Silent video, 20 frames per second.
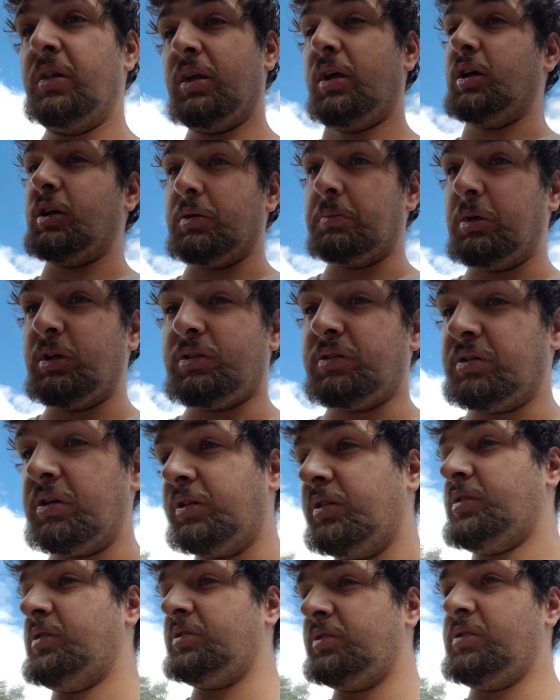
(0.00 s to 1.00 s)

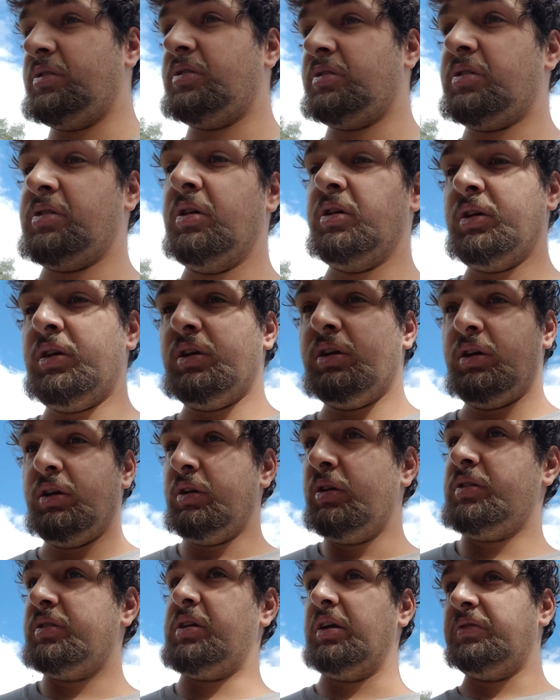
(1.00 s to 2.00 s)
Albertsons,
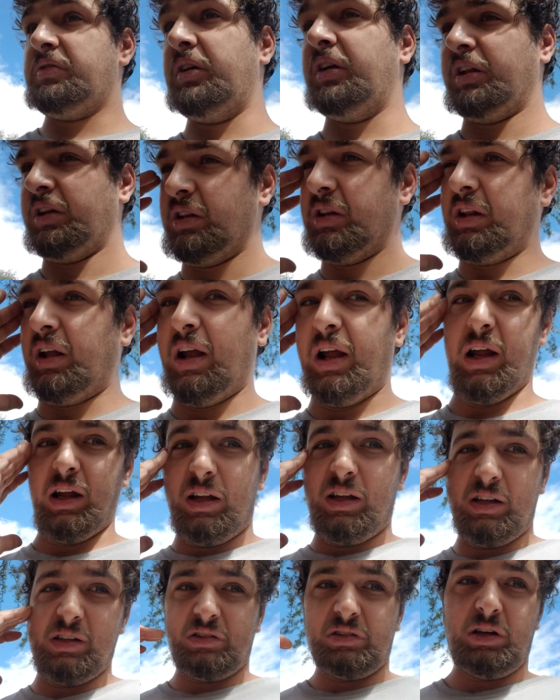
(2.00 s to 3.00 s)
stuff like that.
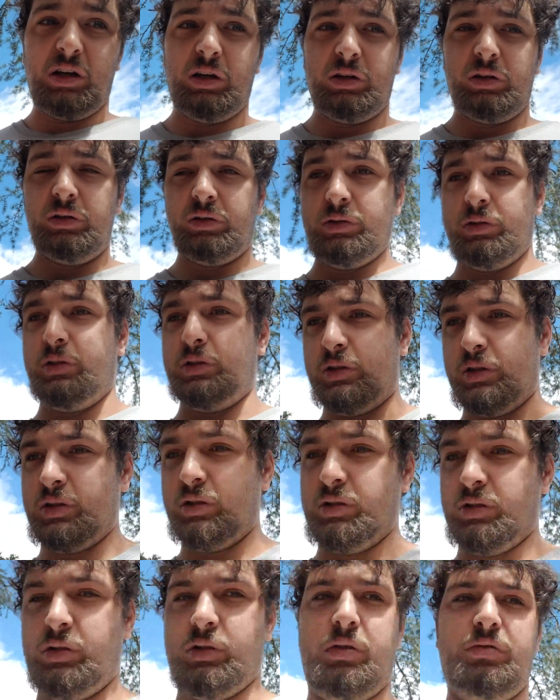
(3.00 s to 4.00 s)
It's called
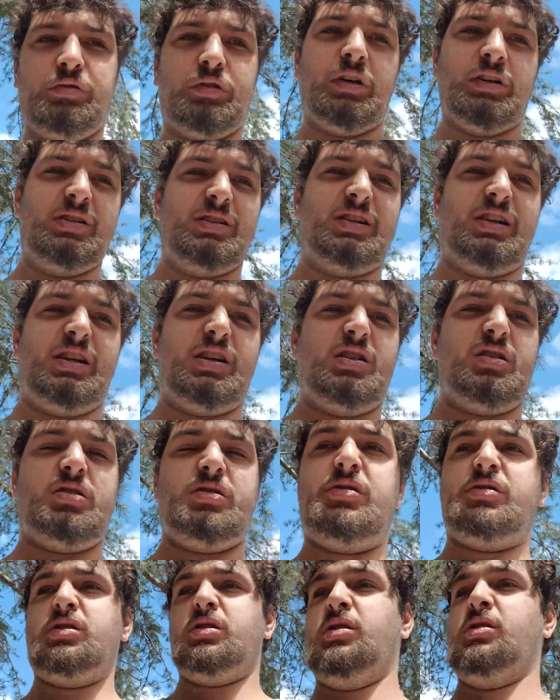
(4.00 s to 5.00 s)
New
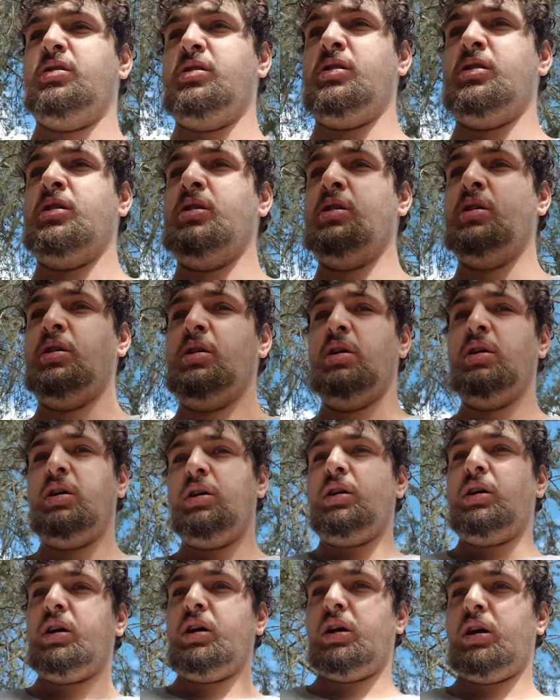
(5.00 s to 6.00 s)
Frontiers,
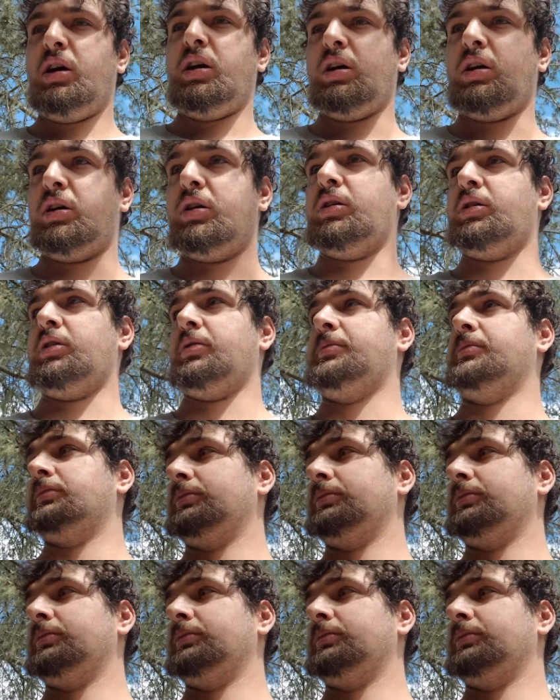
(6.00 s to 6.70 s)
and